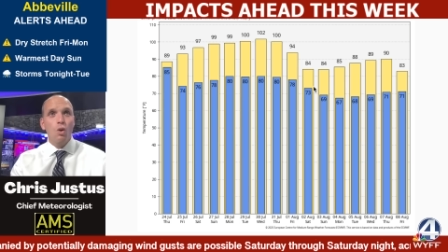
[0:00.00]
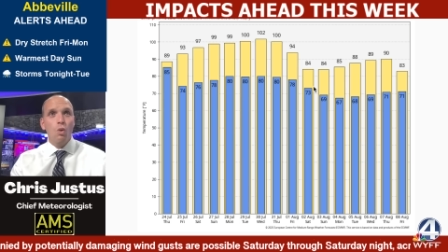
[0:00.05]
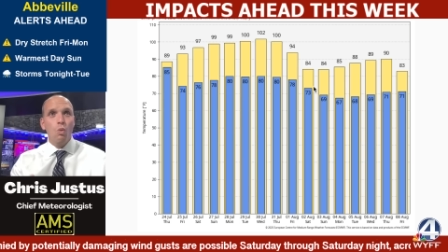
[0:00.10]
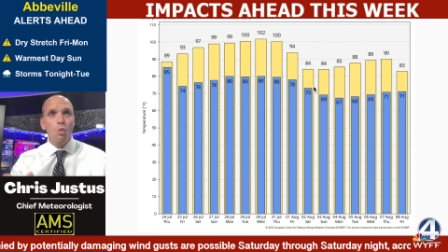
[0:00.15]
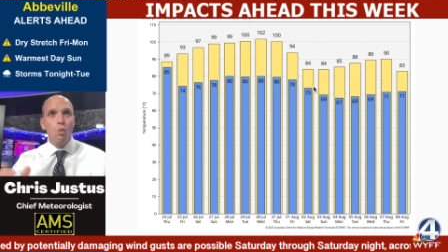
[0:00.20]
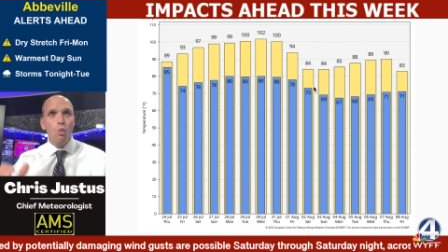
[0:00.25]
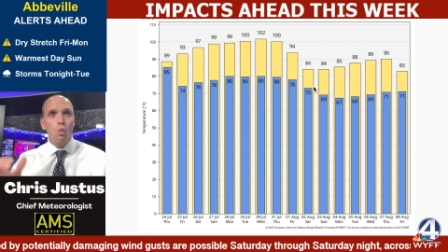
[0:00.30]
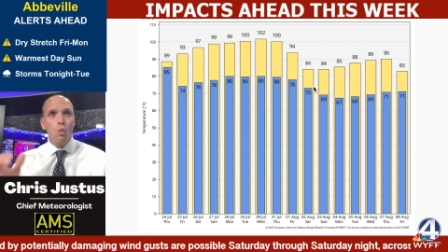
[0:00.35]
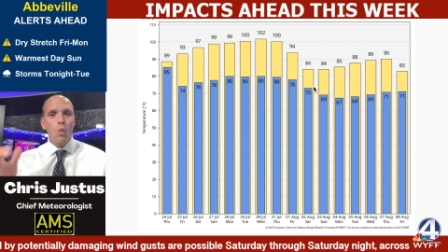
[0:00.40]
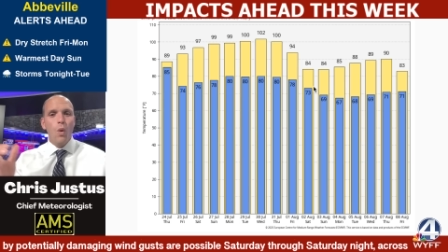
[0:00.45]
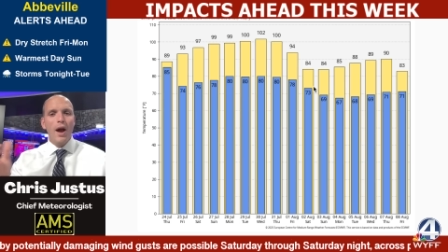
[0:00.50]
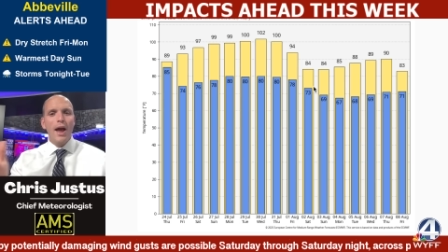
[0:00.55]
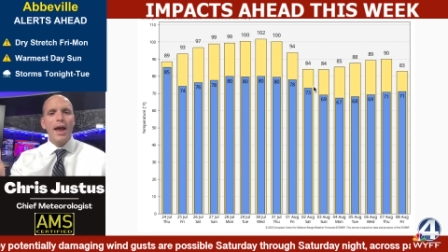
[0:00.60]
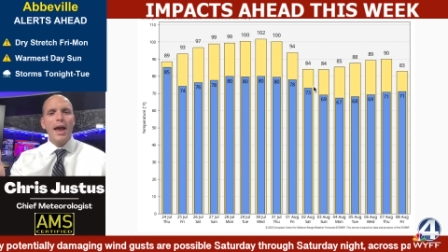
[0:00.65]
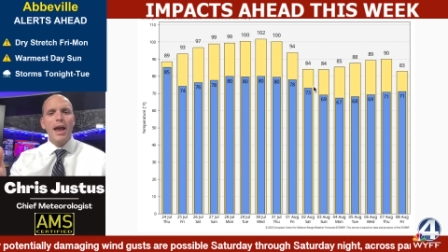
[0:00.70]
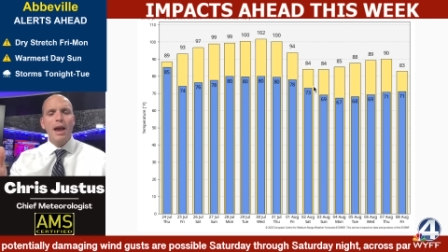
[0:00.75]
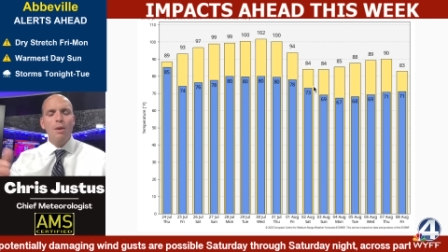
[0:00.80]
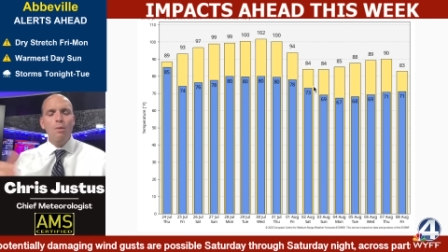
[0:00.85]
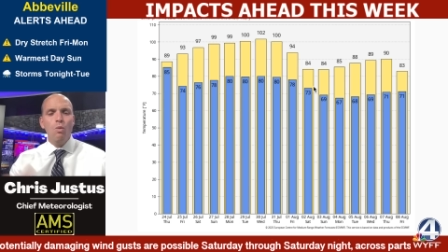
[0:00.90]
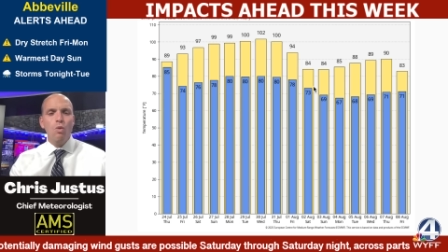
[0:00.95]

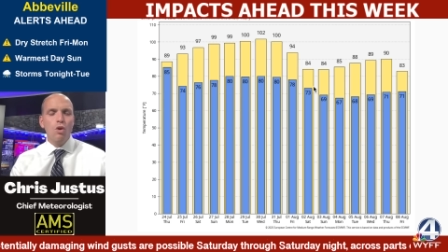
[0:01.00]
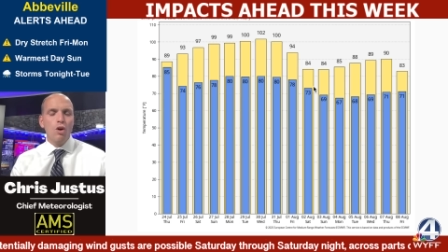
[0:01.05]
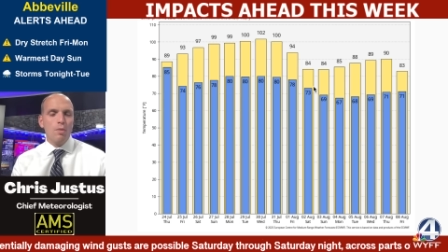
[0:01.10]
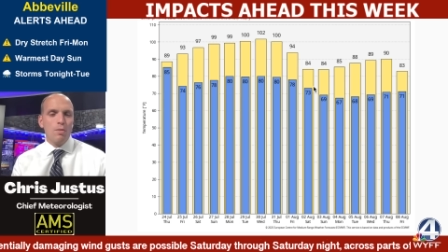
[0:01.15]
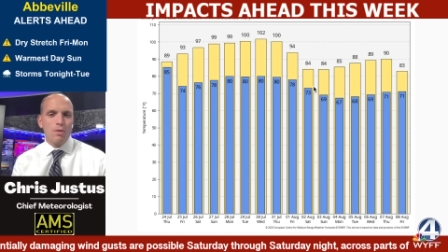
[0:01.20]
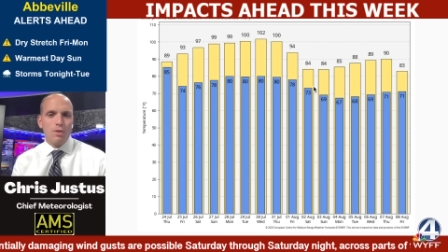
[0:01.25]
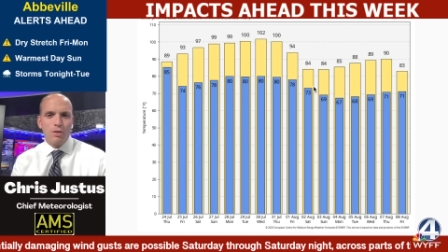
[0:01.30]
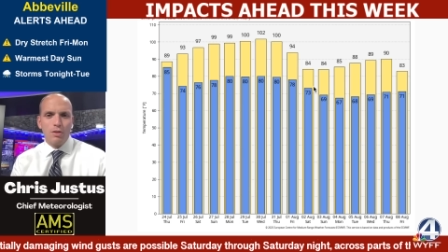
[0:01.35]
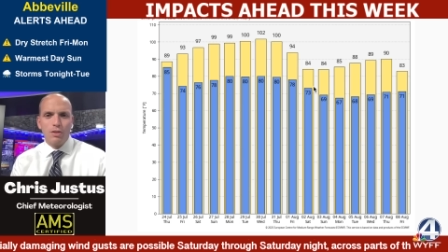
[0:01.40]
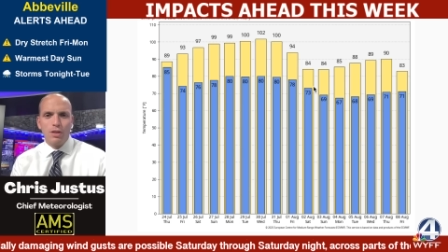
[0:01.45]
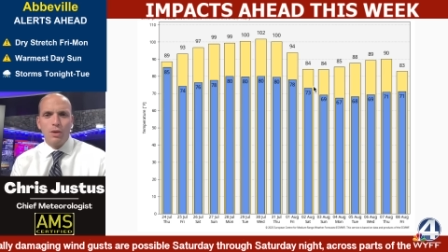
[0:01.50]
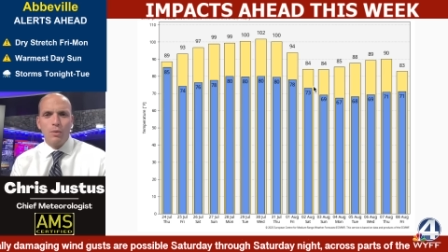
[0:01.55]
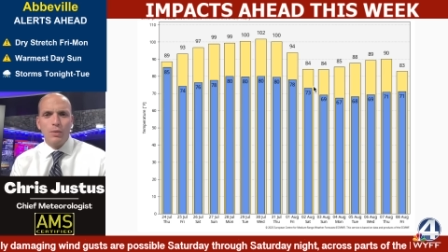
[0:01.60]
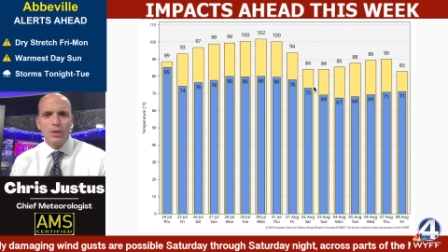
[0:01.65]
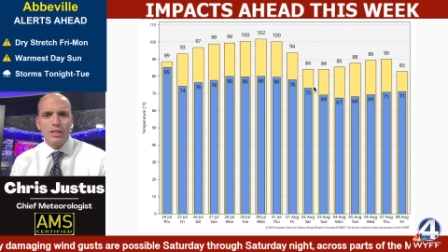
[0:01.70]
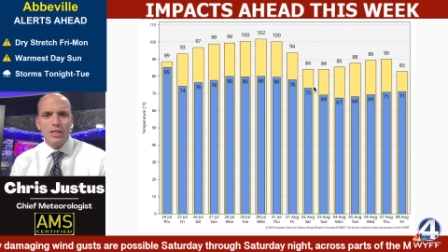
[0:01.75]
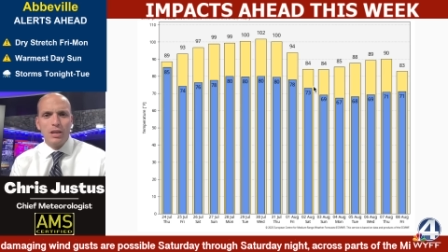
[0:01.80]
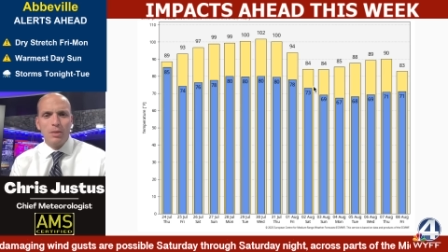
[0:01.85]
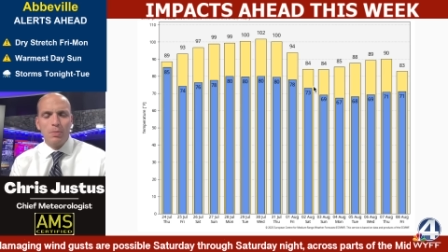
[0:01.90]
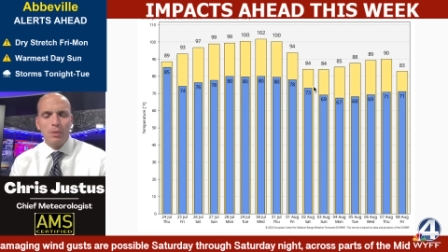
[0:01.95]
way warmer than we
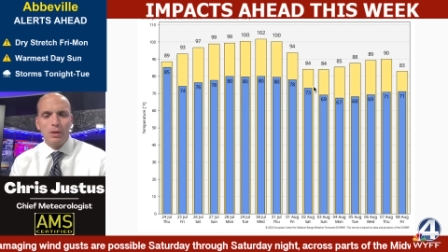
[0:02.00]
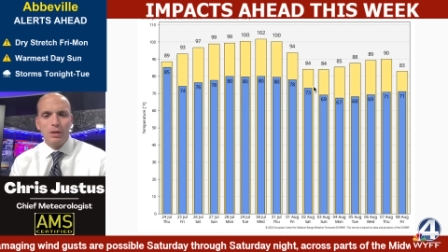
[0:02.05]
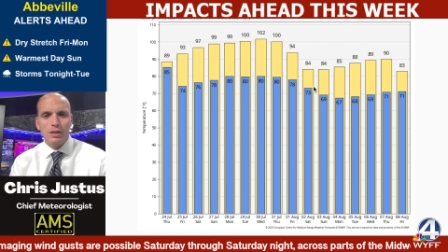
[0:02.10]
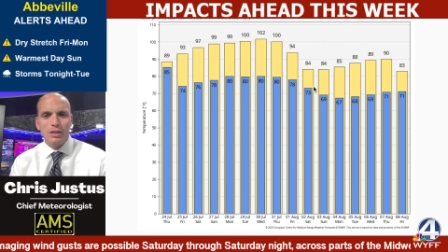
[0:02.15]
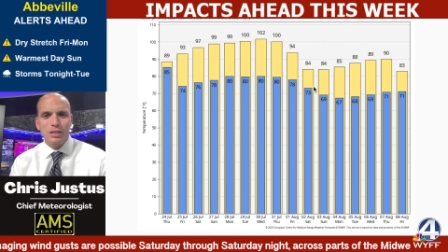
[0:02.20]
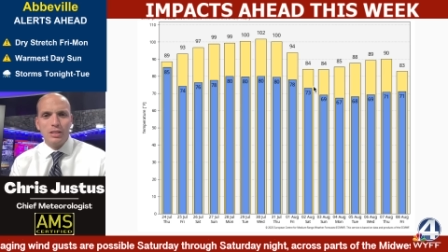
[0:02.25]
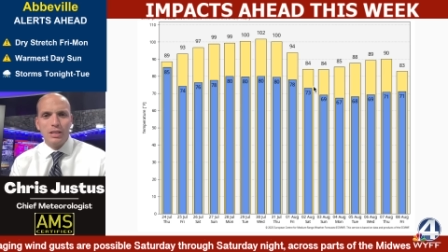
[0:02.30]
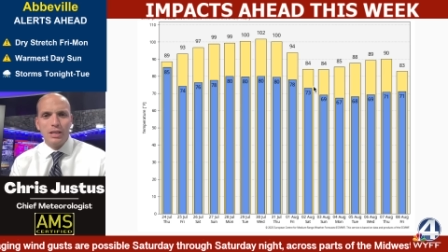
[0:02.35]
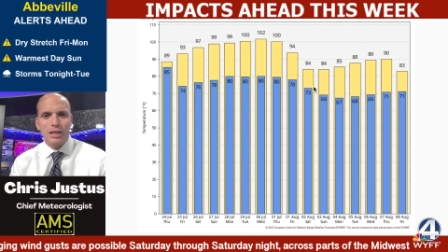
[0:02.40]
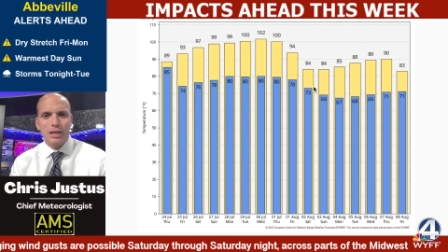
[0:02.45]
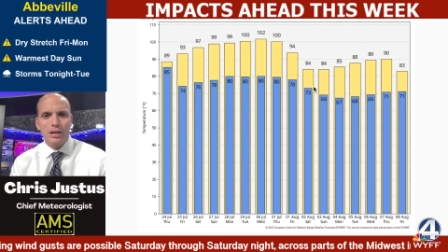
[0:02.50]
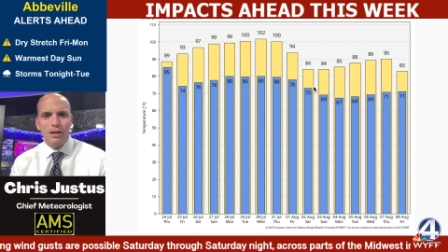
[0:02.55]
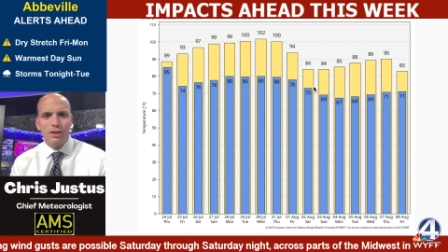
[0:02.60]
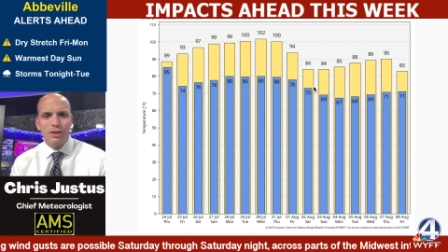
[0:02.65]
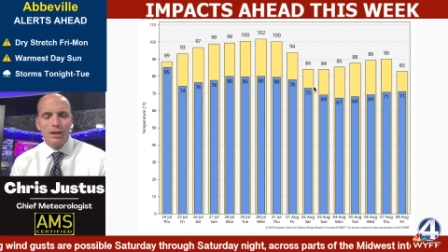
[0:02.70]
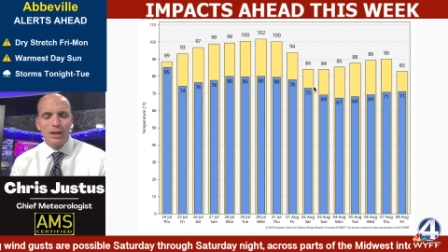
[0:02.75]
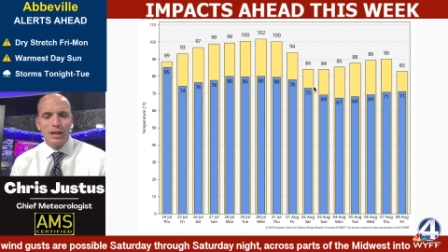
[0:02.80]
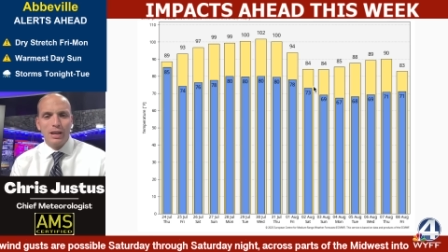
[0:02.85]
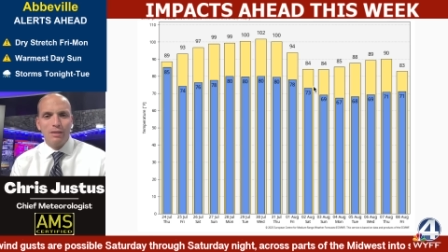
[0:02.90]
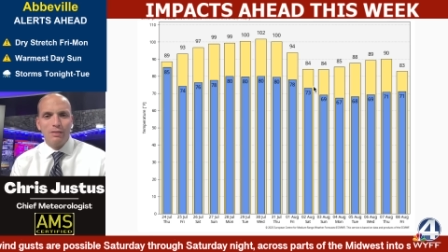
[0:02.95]
typically see
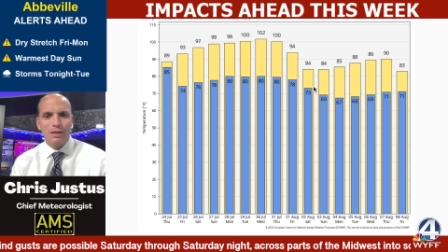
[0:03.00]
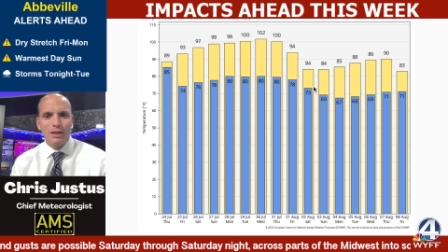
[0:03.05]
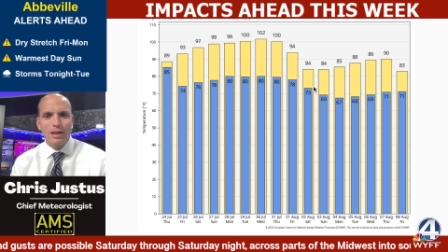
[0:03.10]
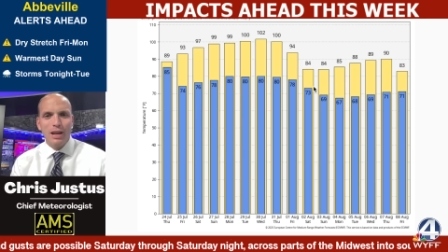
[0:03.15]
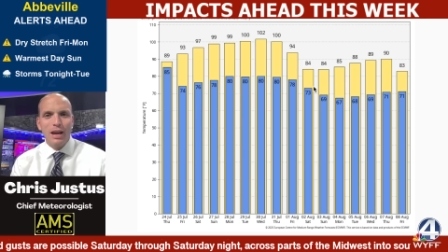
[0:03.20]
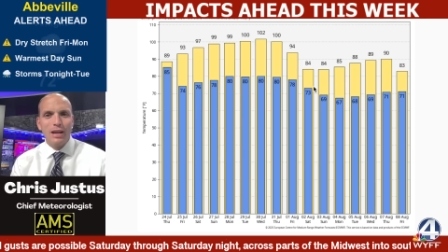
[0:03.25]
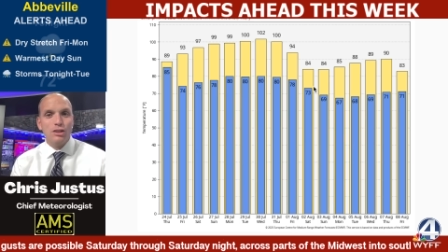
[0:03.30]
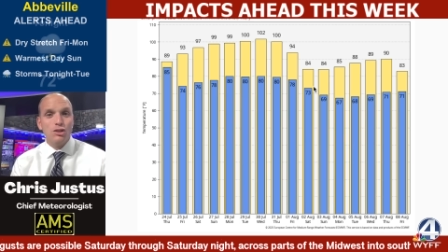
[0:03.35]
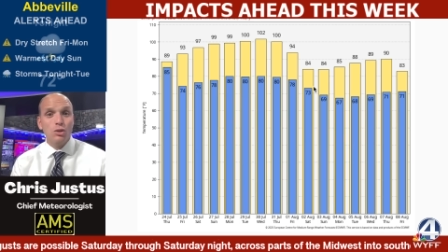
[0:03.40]
on a given night.